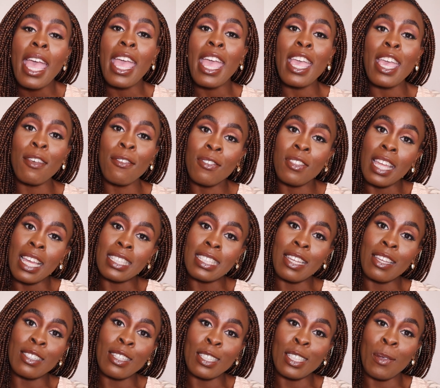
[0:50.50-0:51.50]
if that
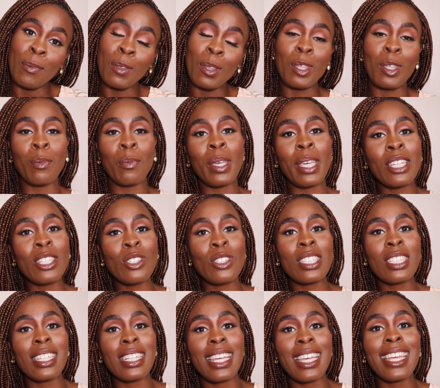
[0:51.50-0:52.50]
sounds like something that you'd be
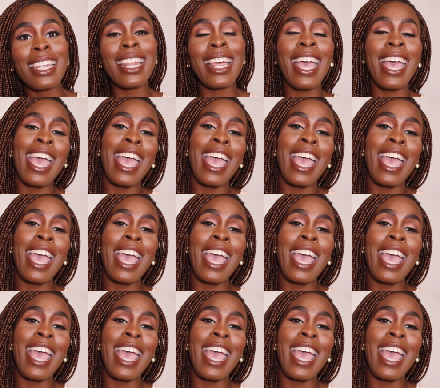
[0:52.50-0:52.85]
interested in,